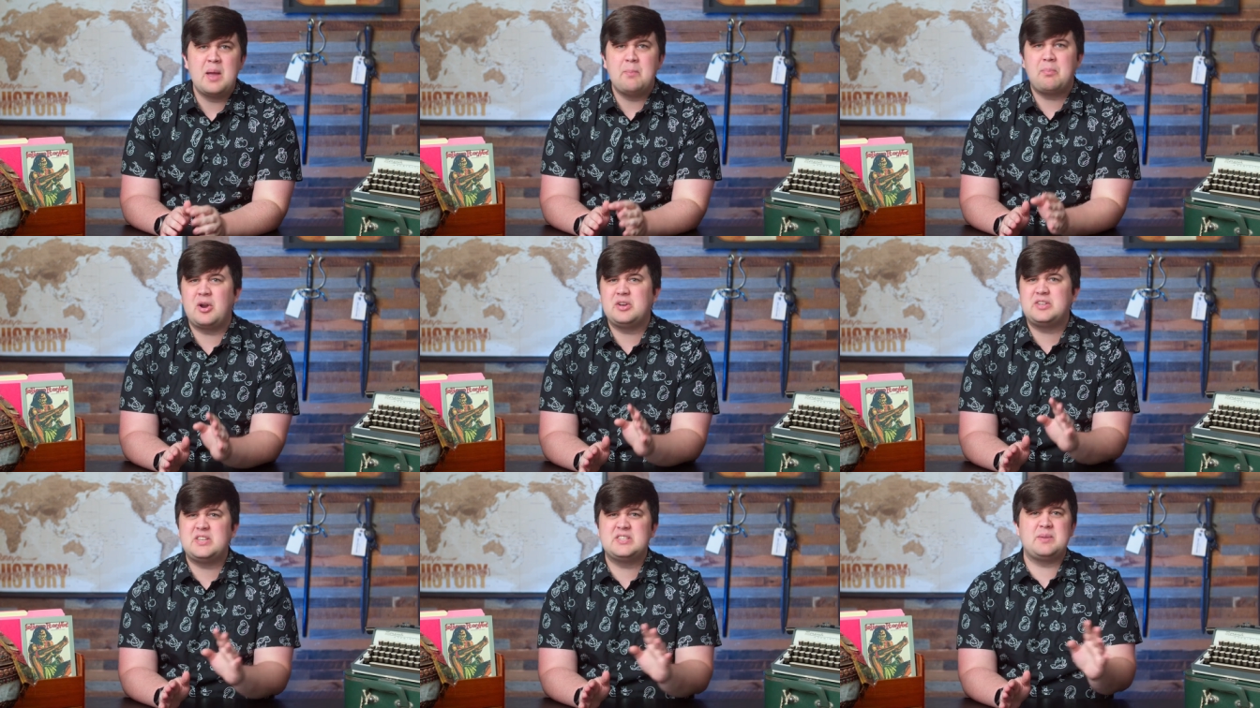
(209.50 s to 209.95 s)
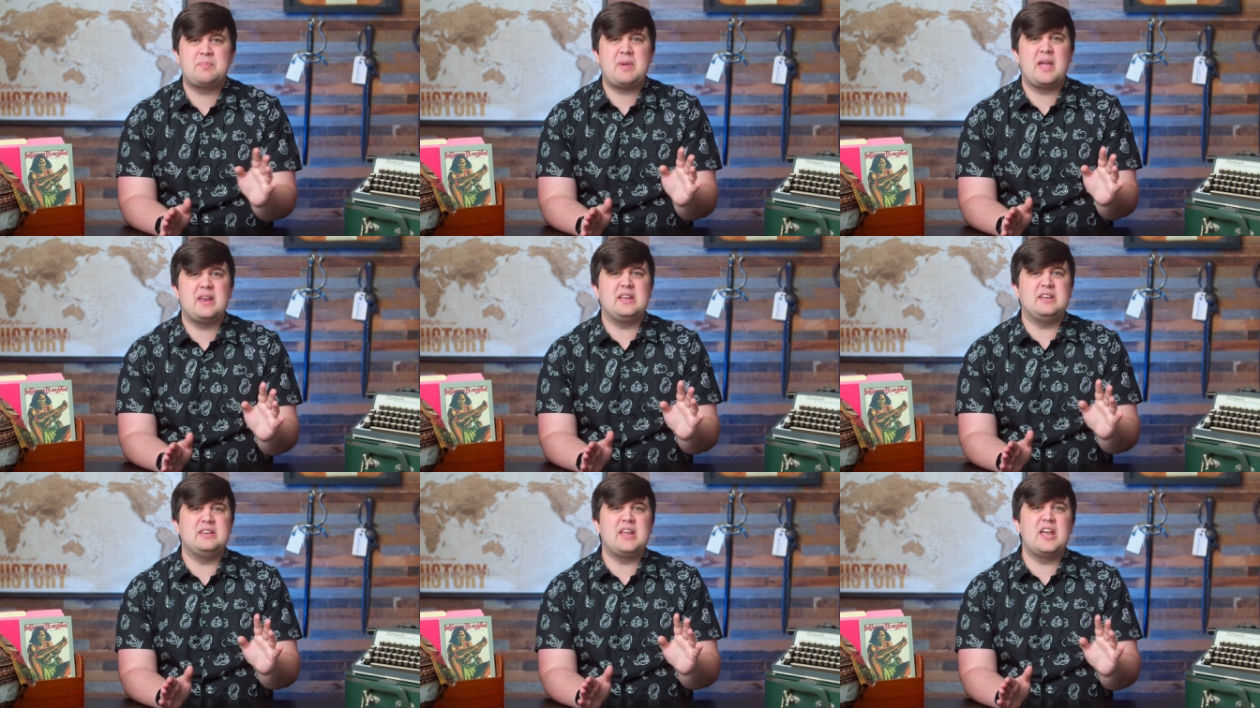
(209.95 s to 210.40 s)

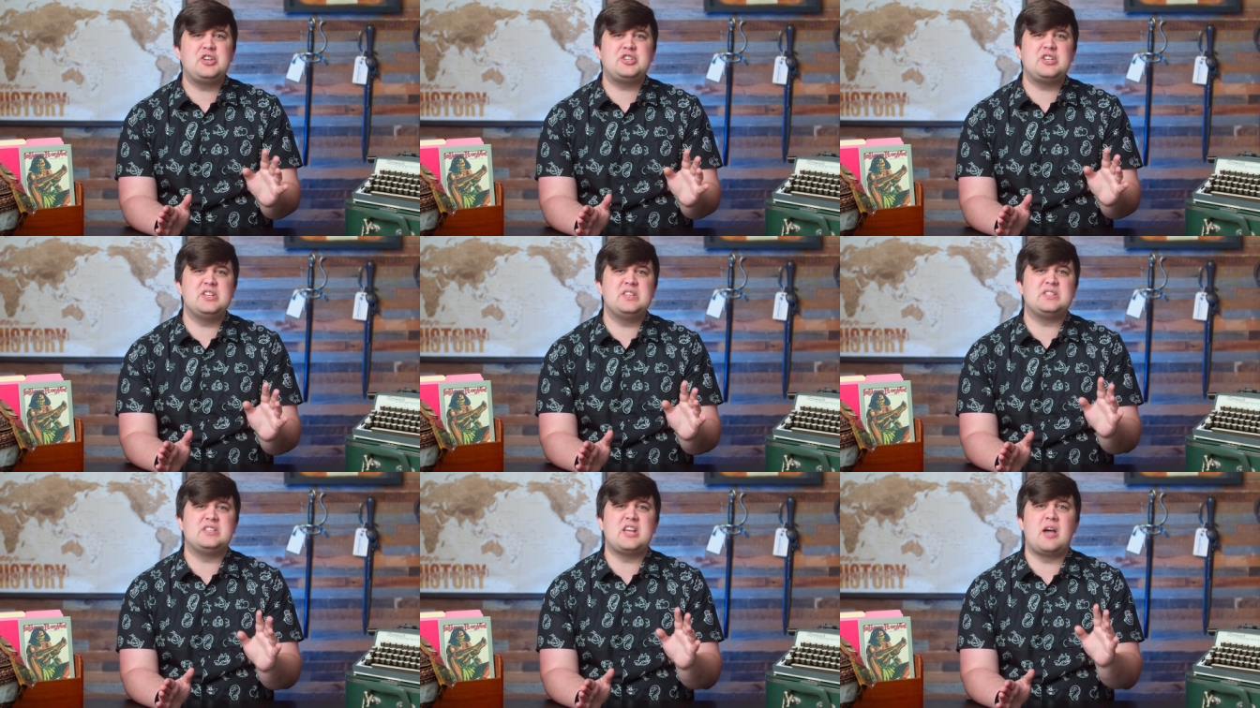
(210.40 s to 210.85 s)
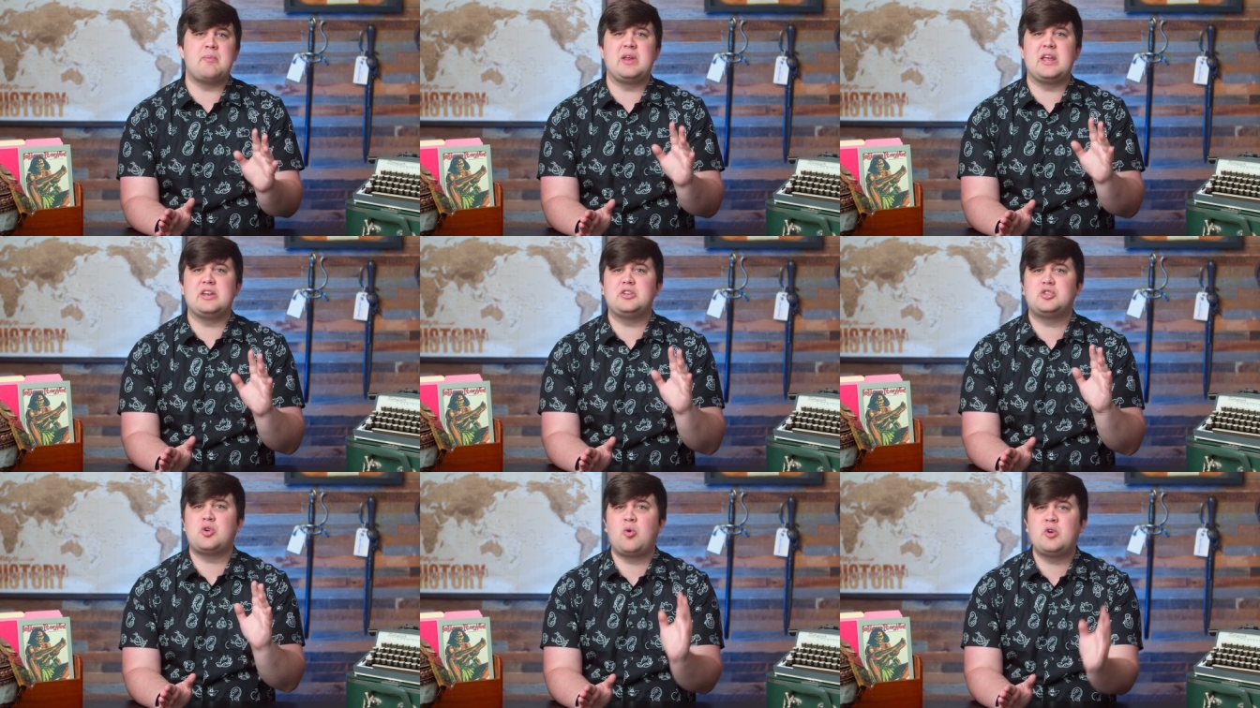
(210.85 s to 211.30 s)
Participating nations
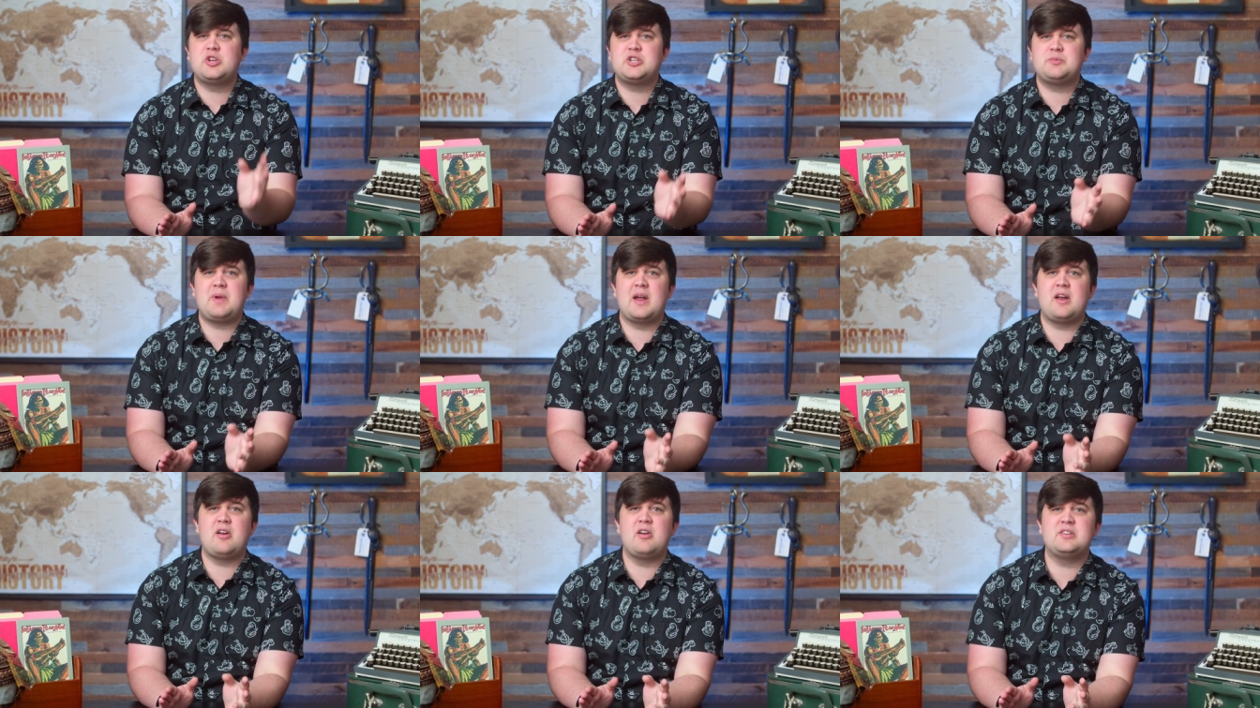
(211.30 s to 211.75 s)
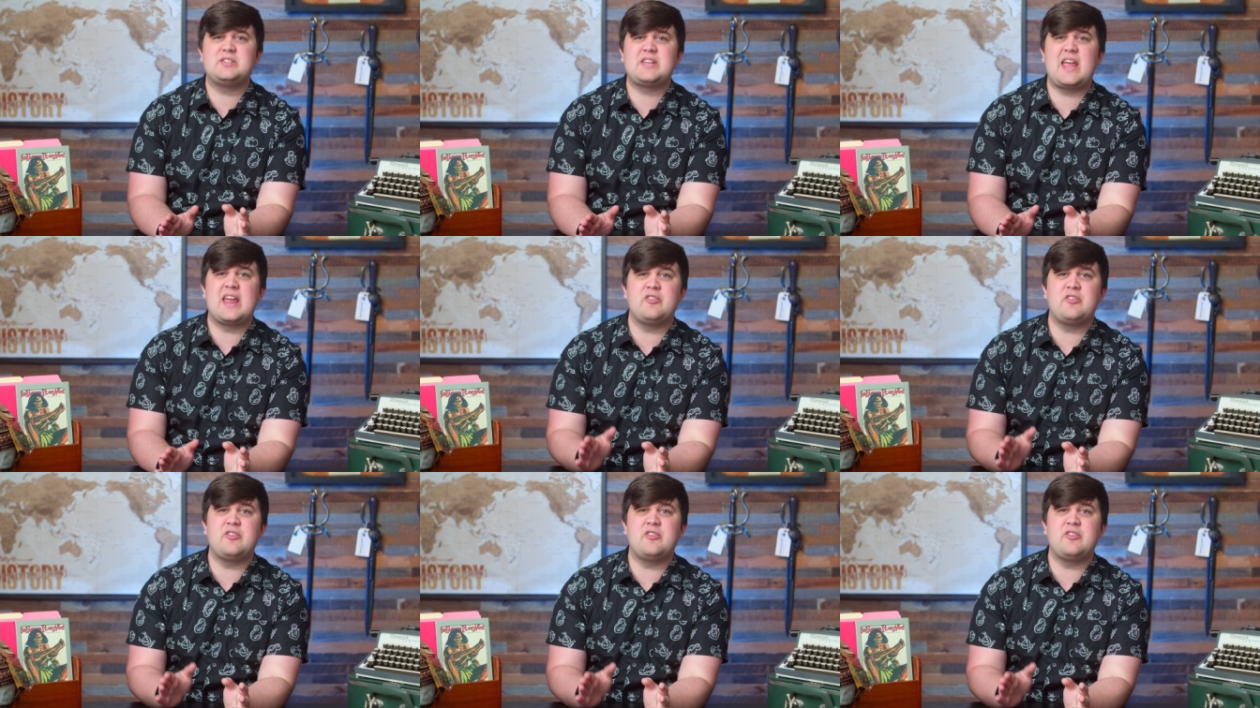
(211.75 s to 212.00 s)
nominate torchbearers,